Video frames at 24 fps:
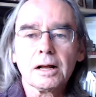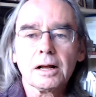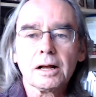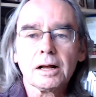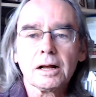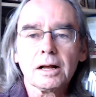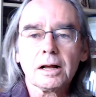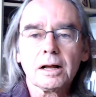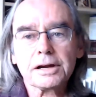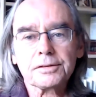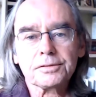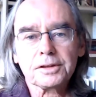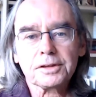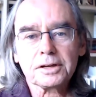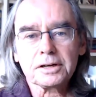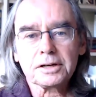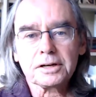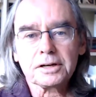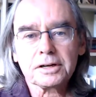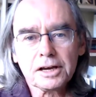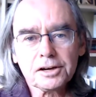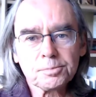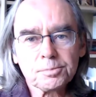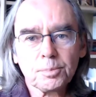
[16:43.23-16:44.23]
All right, the
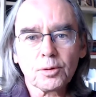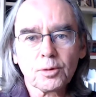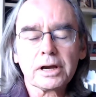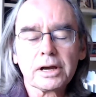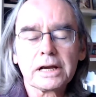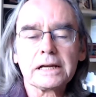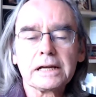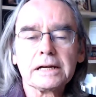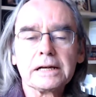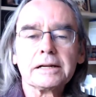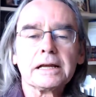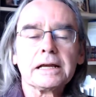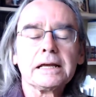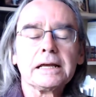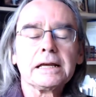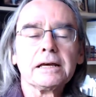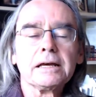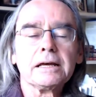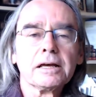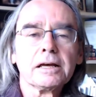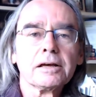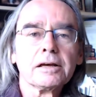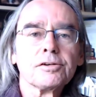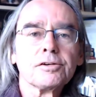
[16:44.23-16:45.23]
next point
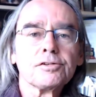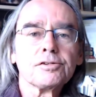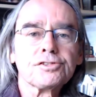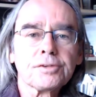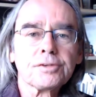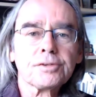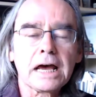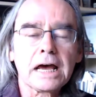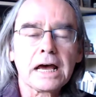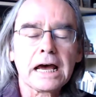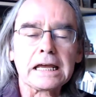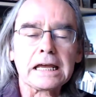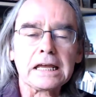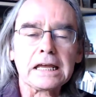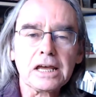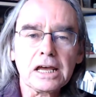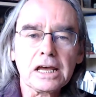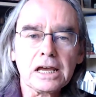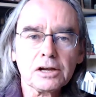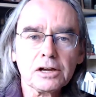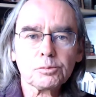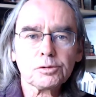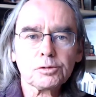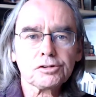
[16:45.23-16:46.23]
is,
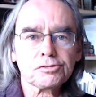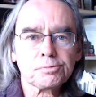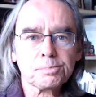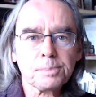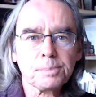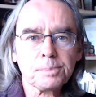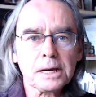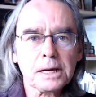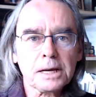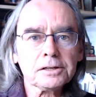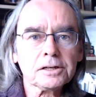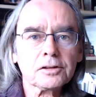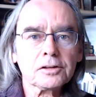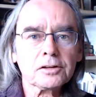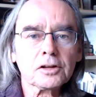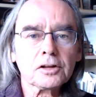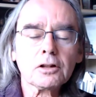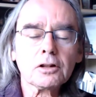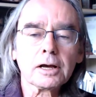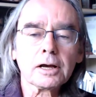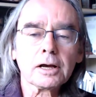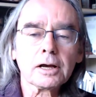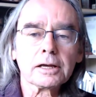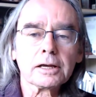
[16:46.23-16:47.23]
again, respecting the
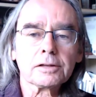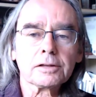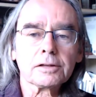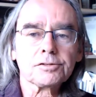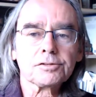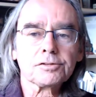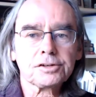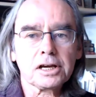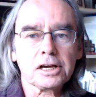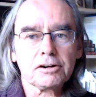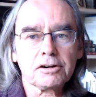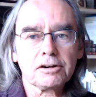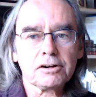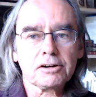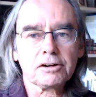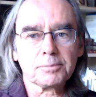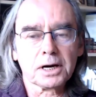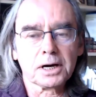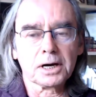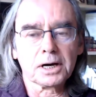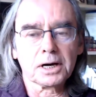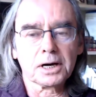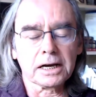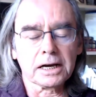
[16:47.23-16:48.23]
client's state of
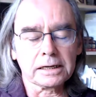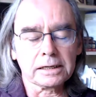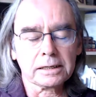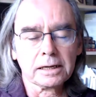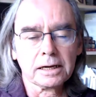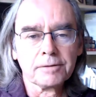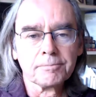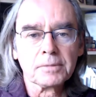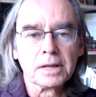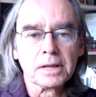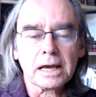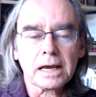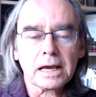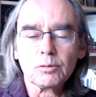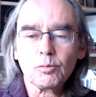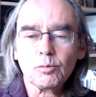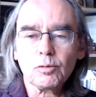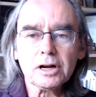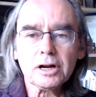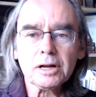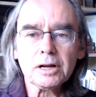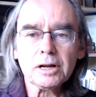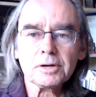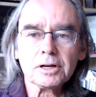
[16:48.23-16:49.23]
mind.
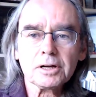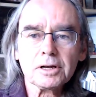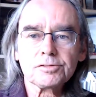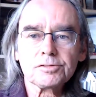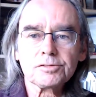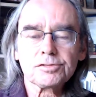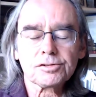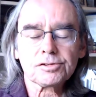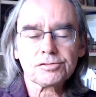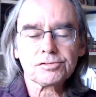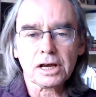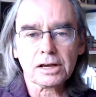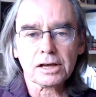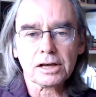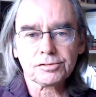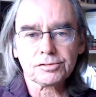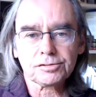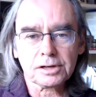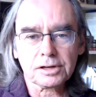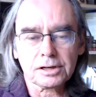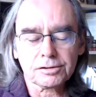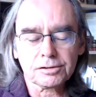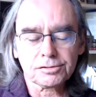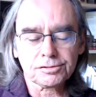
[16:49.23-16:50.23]
And what I'm going to
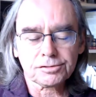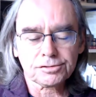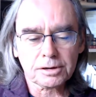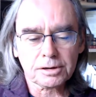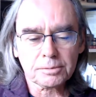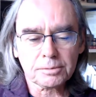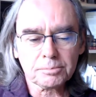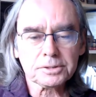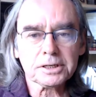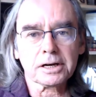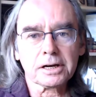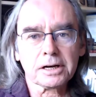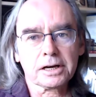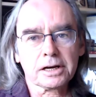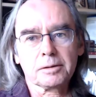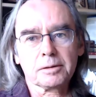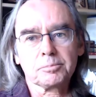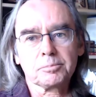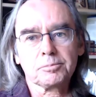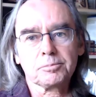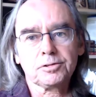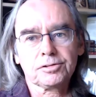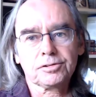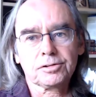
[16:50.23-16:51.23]
suggest is
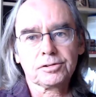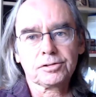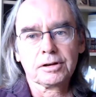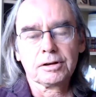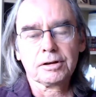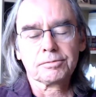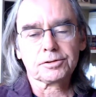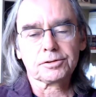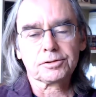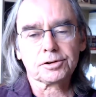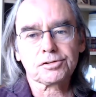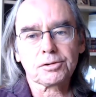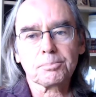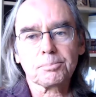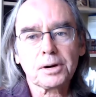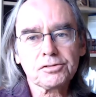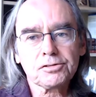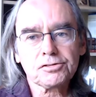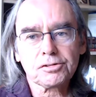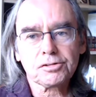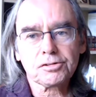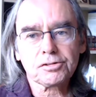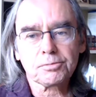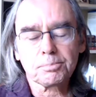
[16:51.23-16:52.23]
sometimes there's a
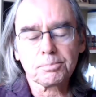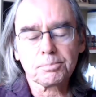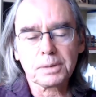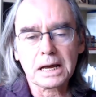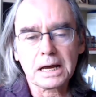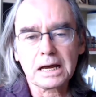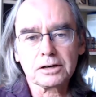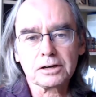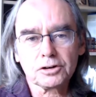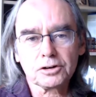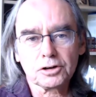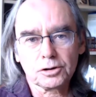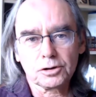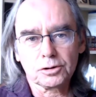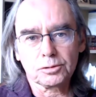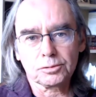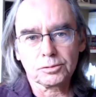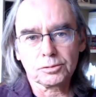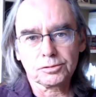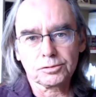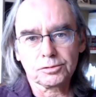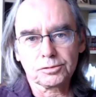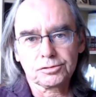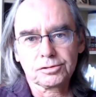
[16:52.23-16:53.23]
bunch of bad
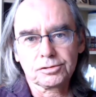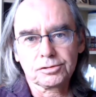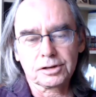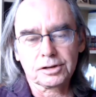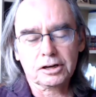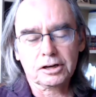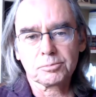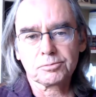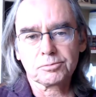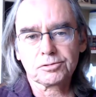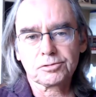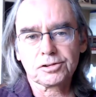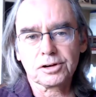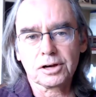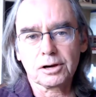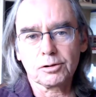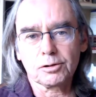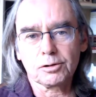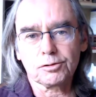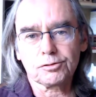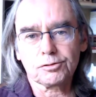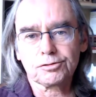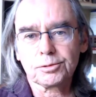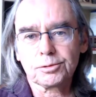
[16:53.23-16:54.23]
news that comes
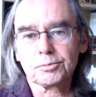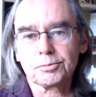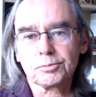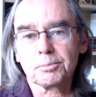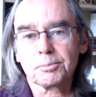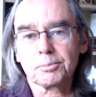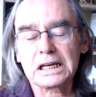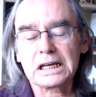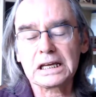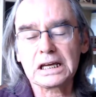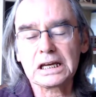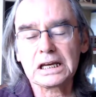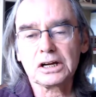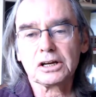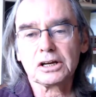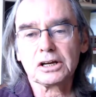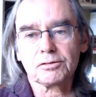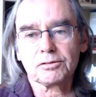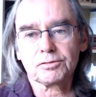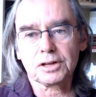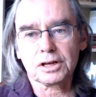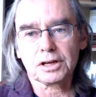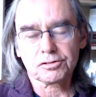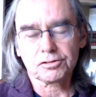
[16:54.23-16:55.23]
out from the
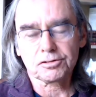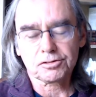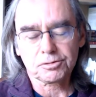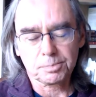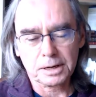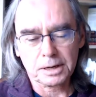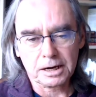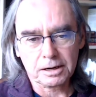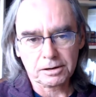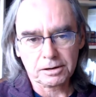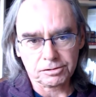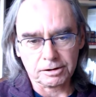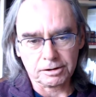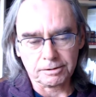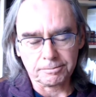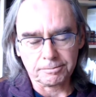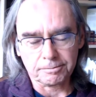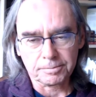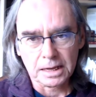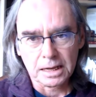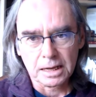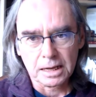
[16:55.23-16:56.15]
beginning of the inspection.